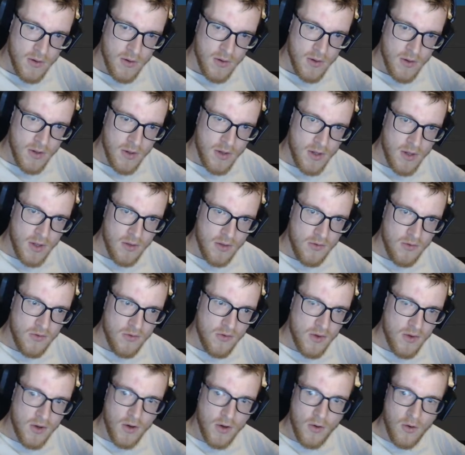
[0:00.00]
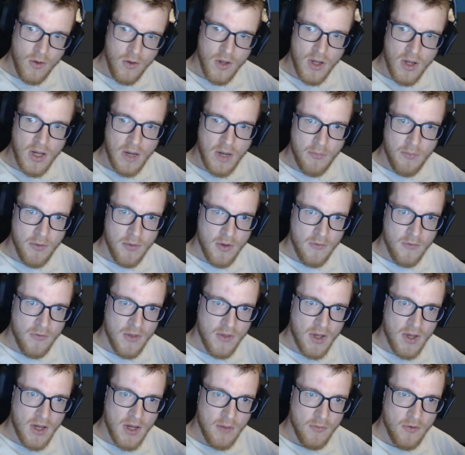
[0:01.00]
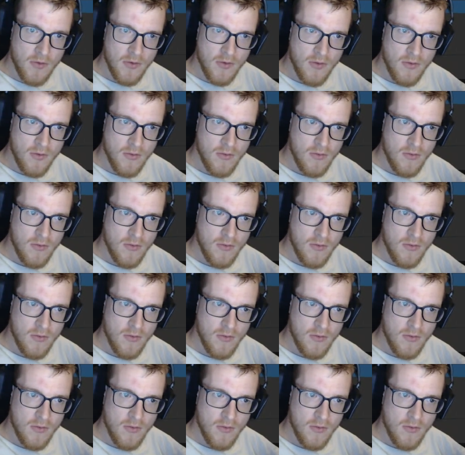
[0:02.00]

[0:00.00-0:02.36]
it hits the goal a couple of times.